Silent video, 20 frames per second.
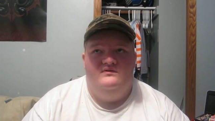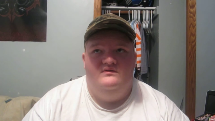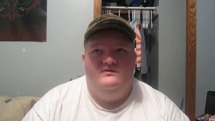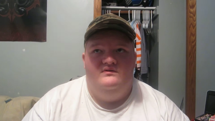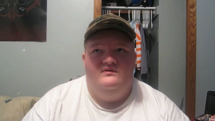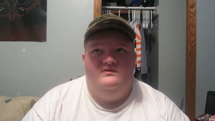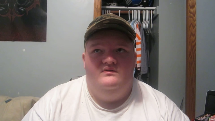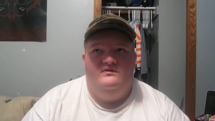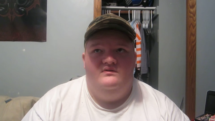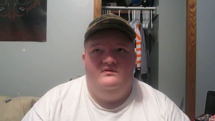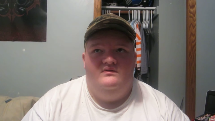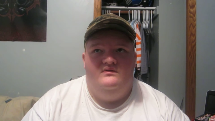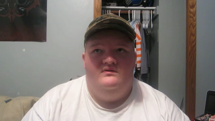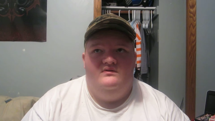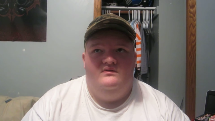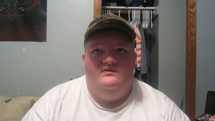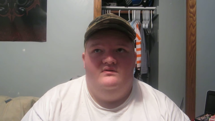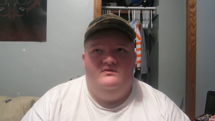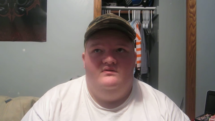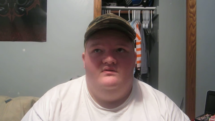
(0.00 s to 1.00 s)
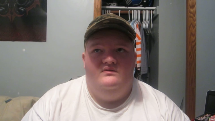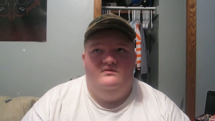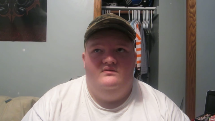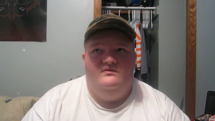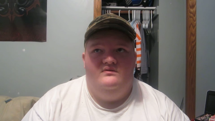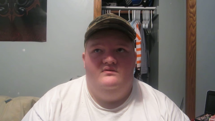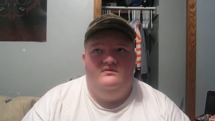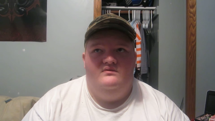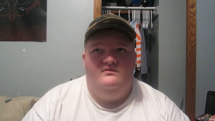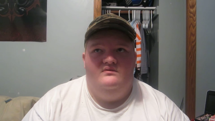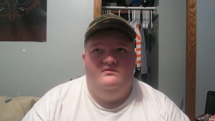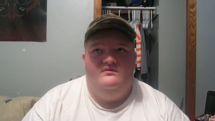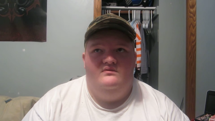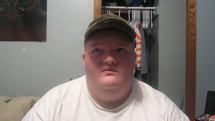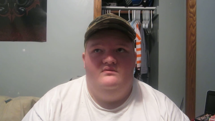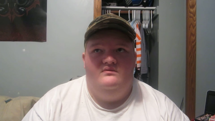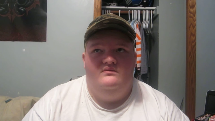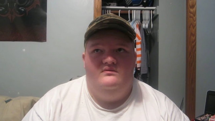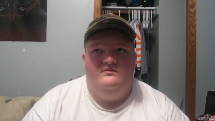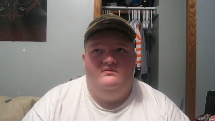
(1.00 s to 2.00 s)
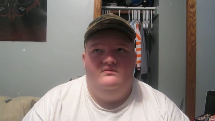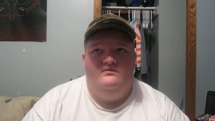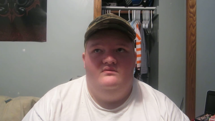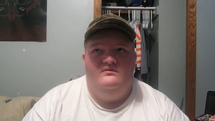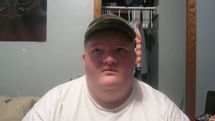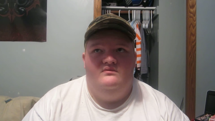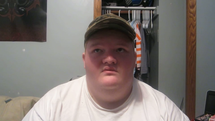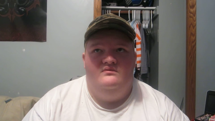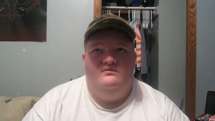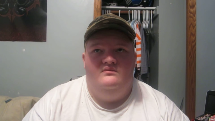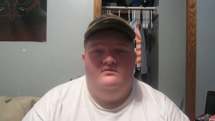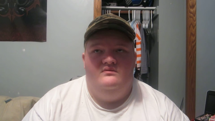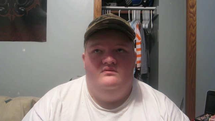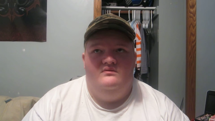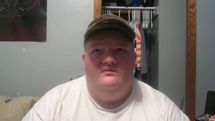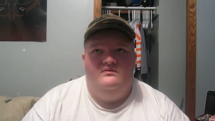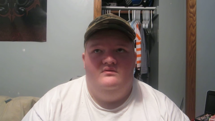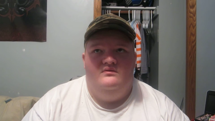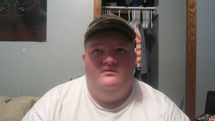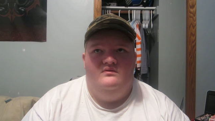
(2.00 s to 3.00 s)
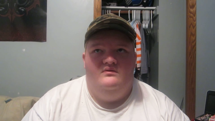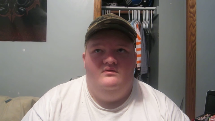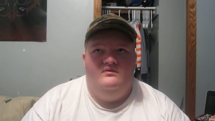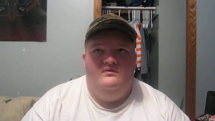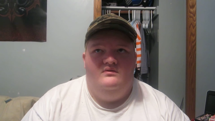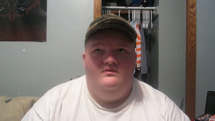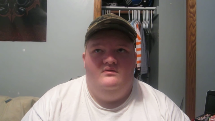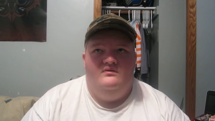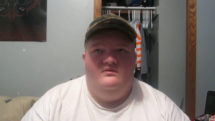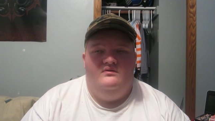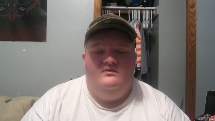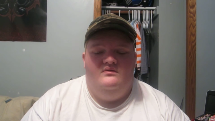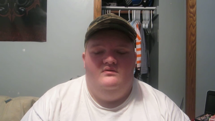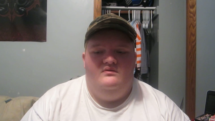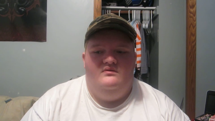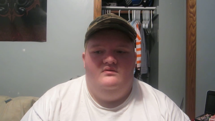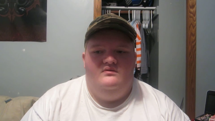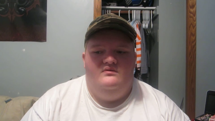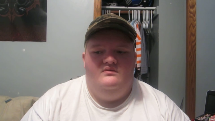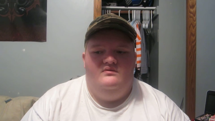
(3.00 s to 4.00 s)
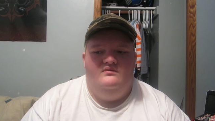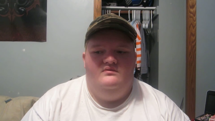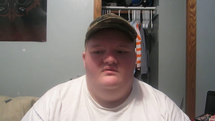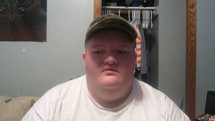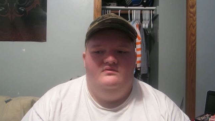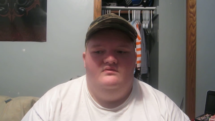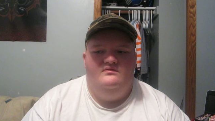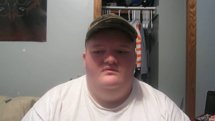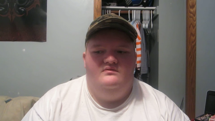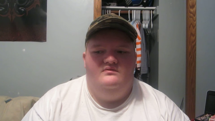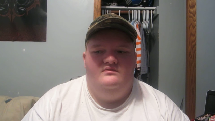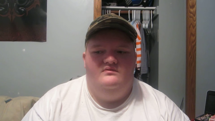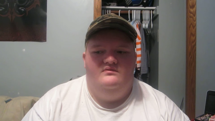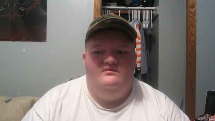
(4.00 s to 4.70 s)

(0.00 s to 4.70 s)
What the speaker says: Nobody speaks.